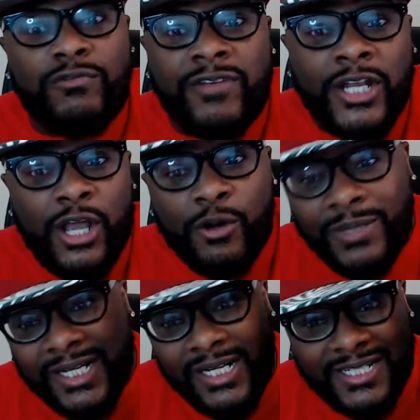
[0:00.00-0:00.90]
video,
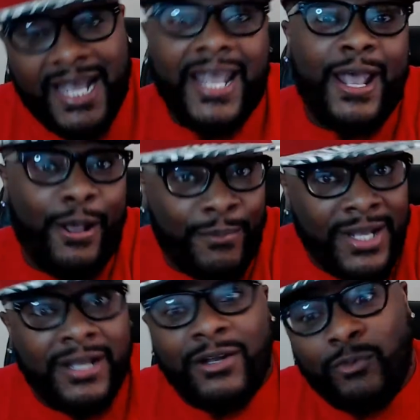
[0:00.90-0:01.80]
because I am
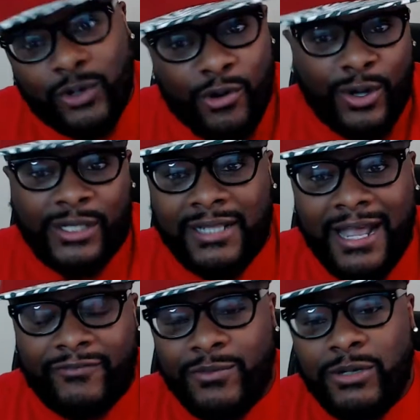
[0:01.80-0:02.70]
recording live
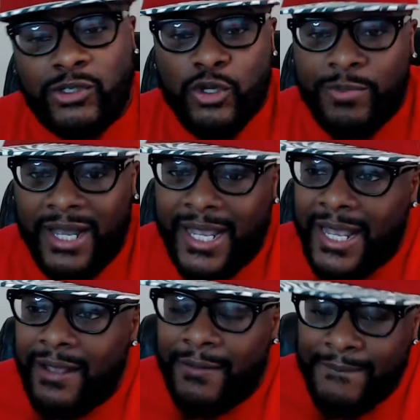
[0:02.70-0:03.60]
from YouTube. I
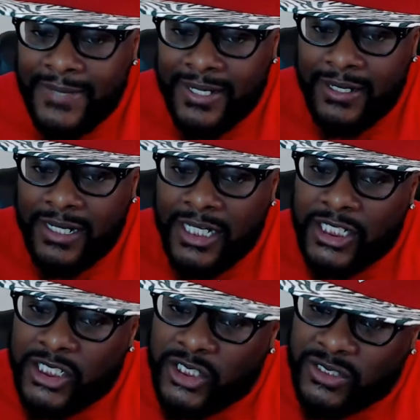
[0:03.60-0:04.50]
am
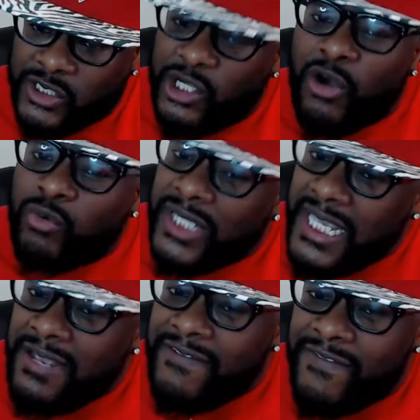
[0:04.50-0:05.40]
slowly
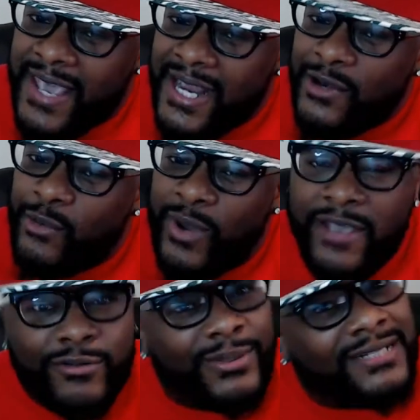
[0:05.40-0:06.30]
fading away from
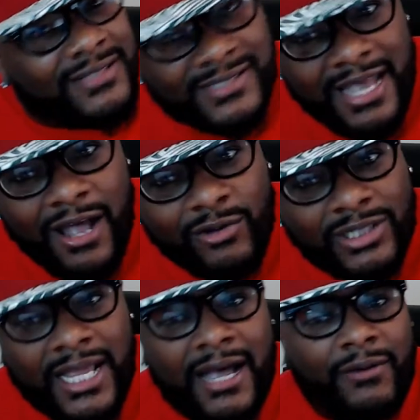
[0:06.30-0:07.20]
like the SoundCloud.